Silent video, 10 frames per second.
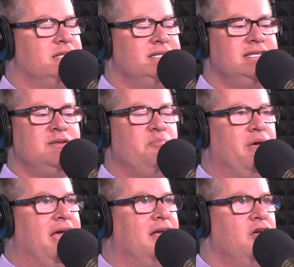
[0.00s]
And this is a
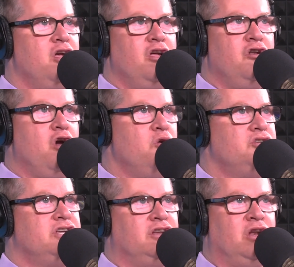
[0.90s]
big
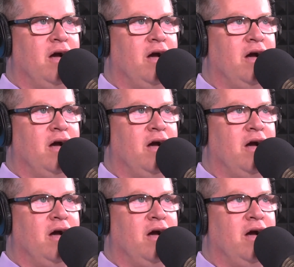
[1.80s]
notion.